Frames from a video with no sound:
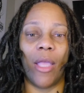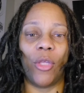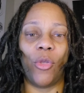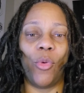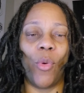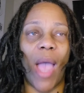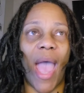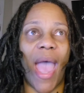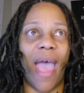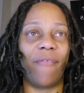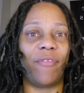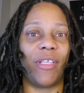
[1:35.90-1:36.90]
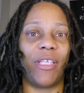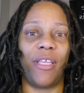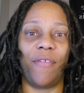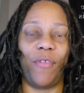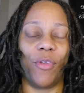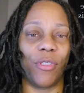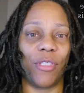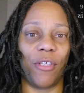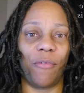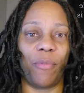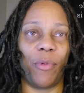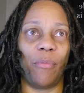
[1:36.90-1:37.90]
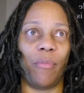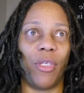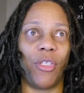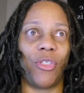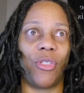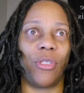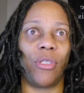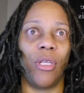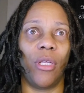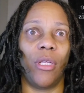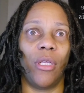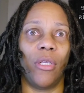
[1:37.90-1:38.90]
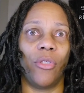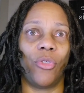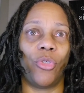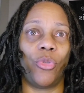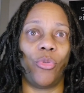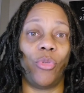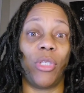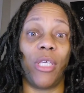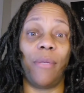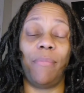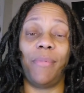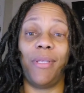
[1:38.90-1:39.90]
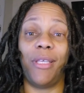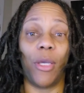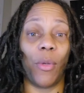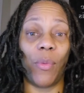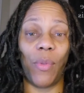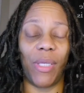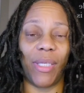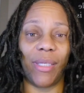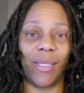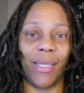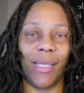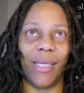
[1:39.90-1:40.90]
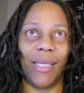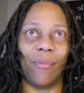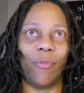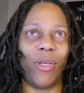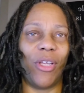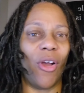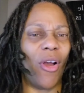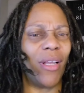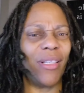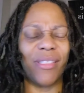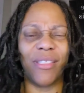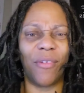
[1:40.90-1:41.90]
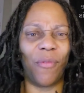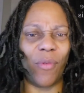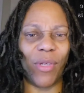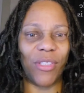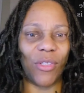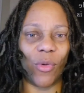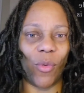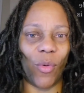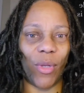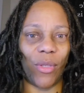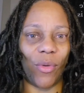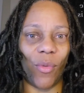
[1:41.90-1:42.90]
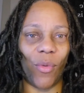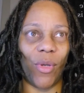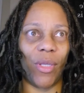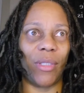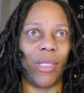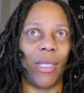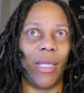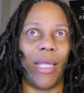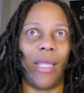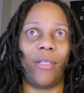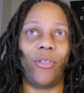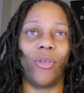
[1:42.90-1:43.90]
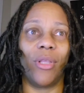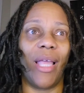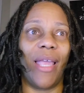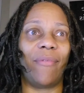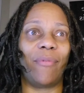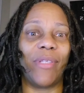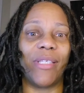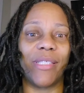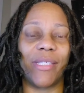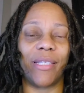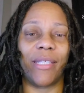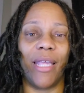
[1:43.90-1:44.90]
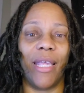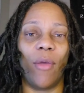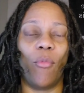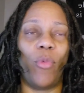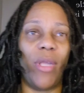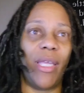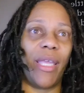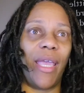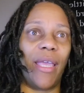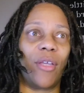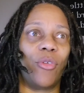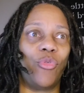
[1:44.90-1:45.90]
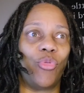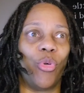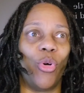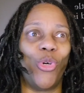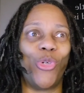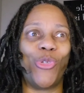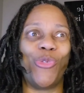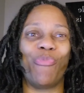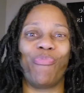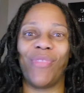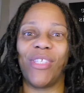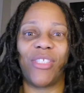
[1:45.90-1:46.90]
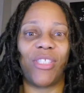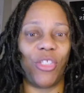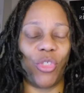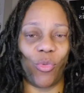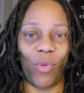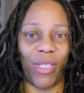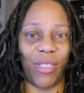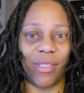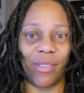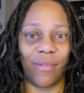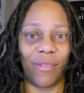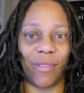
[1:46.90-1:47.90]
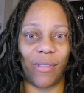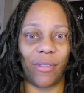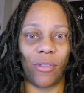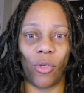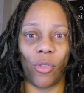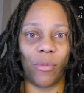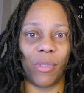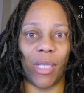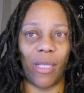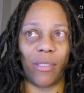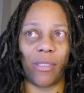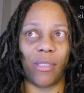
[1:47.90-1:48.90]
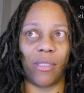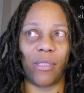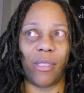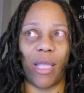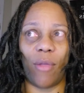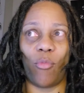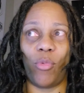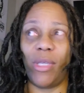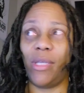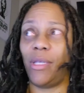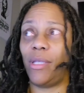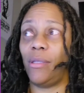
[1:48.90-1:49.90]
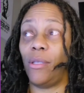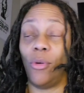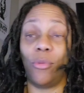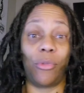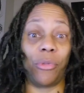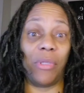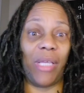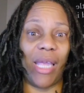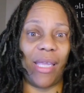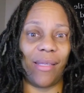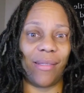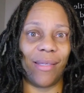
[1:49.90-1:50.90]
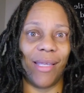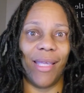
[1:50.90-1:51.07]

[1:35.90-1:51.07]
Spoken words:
You have to give yourself permission to keep going, regardless of what's going on in your life. Listen, we can't control situations, circumstances that we don't create.